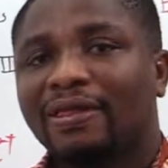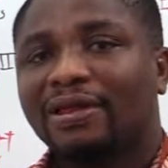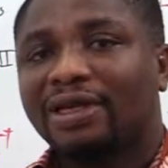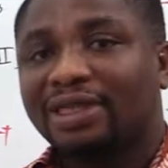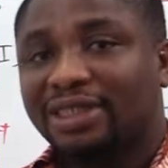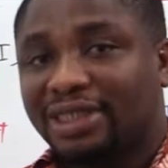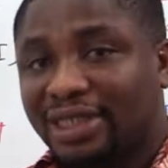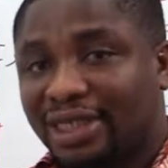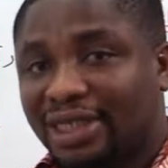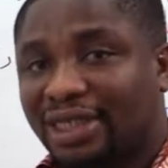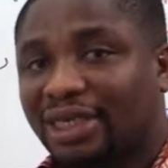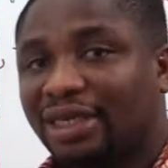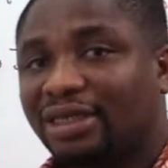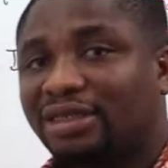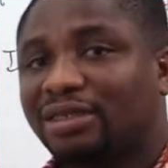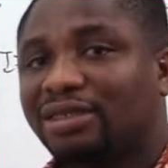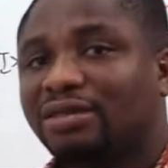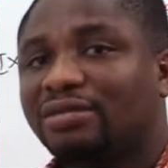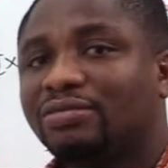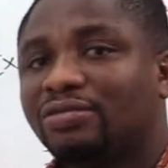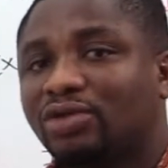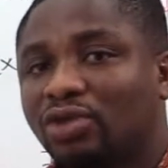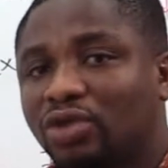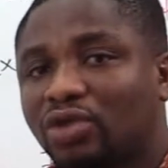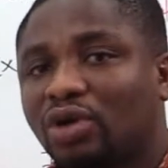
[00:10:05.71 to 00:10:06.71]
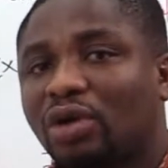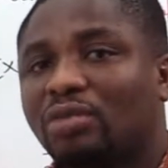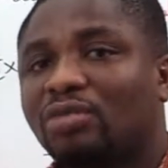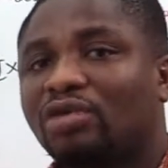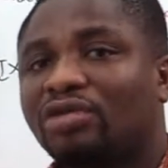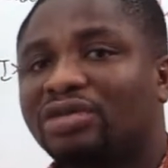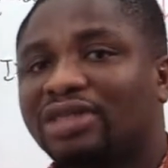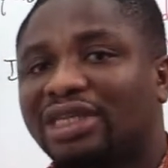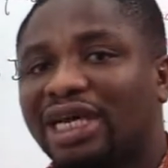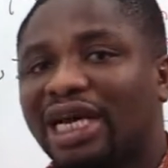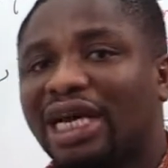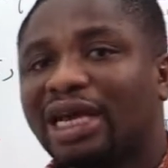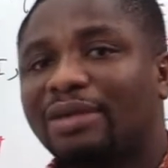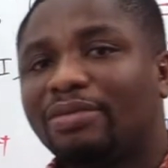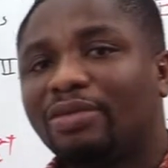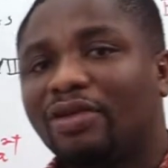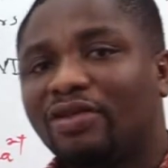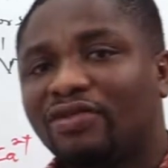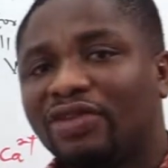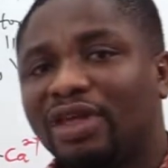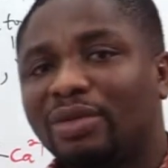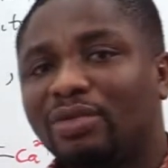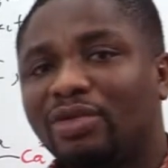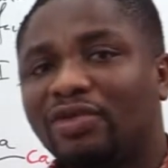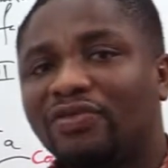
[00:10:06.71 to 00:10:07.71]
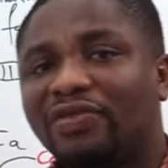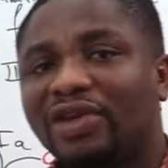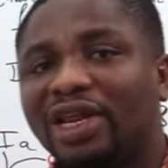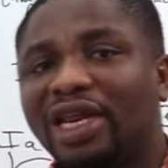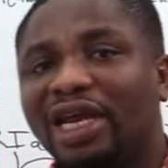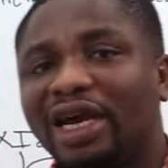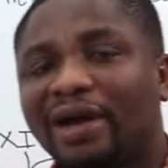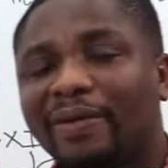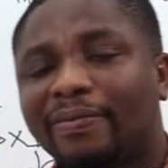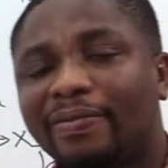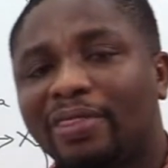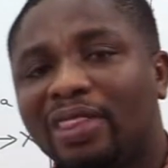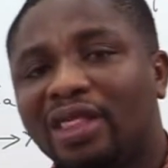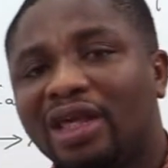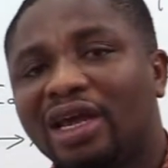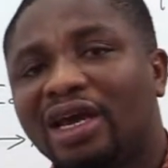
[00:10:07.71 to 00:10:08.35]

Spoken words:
the second most common type of hemophilia.